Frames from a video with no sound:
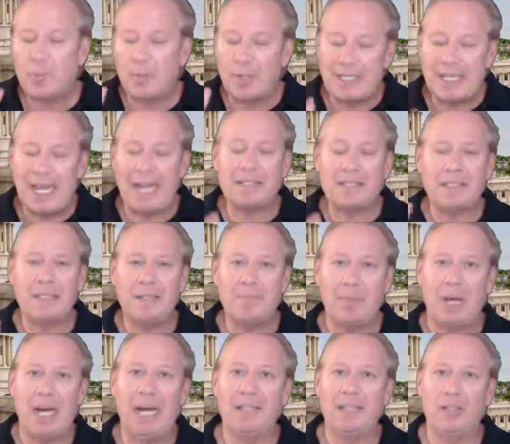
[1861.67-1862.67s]
protected
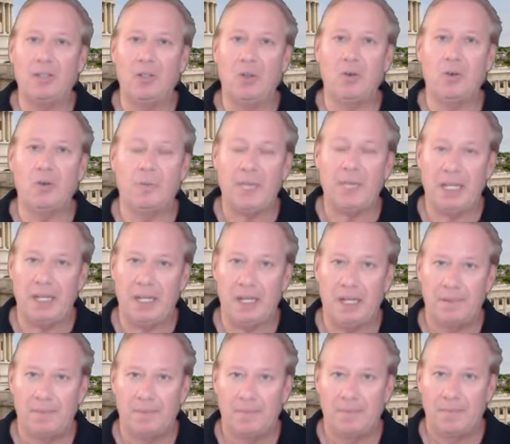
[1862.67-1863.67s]
by the local media.
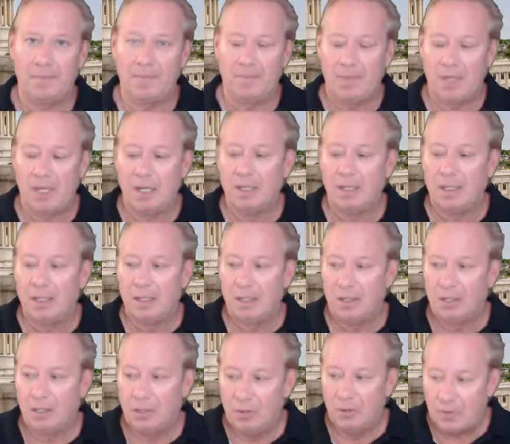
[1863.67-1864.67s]

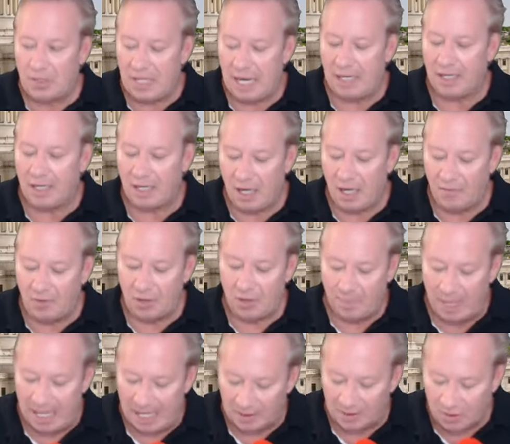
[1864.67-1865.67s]
The Lieutenant Governor
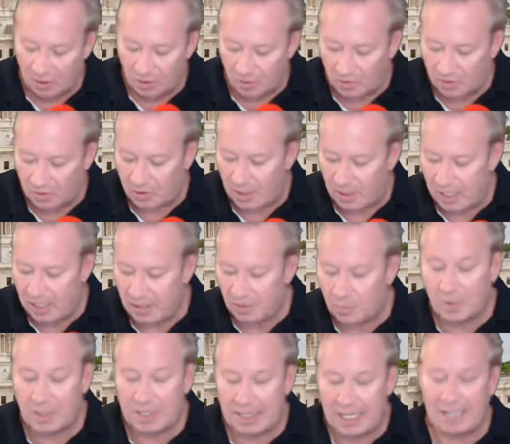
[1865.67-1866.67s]
Matos is
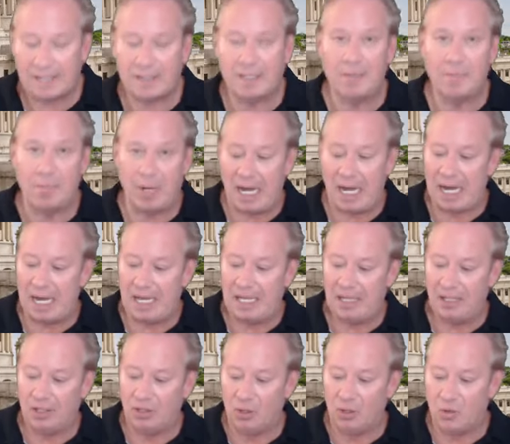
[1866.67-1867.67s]
protected by
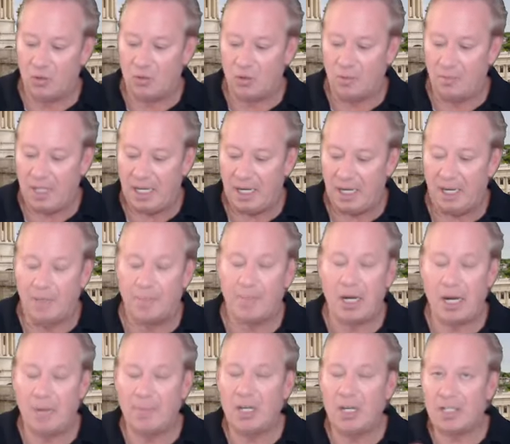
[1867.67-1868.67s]
local media.
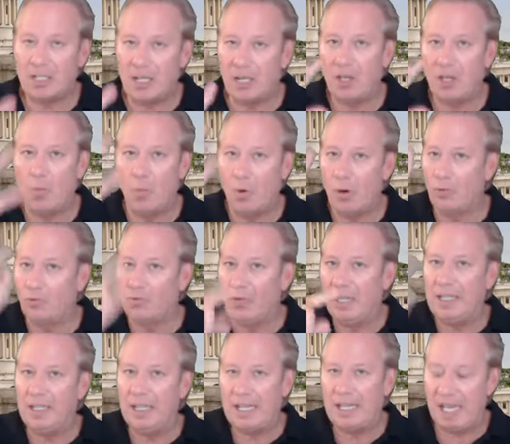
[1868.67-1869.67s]
But I'm going to tell you where it
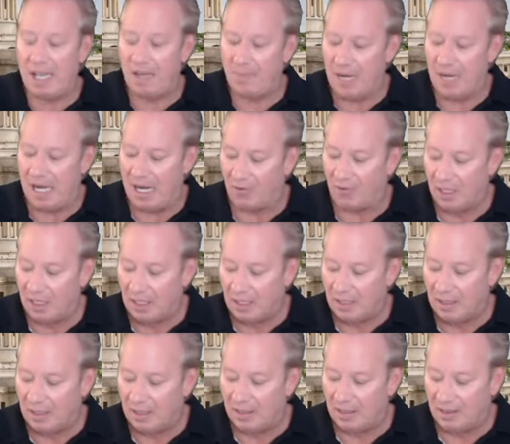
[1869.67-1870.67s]
really came out
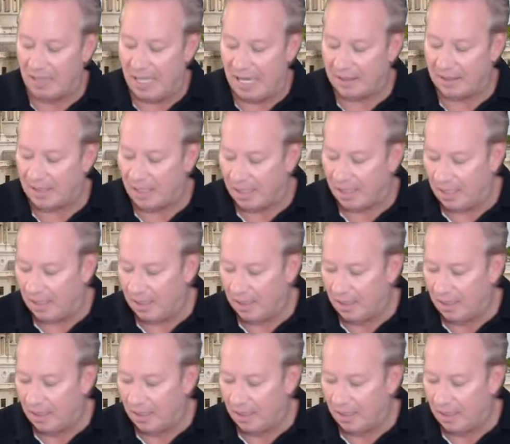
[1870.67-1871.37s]
last night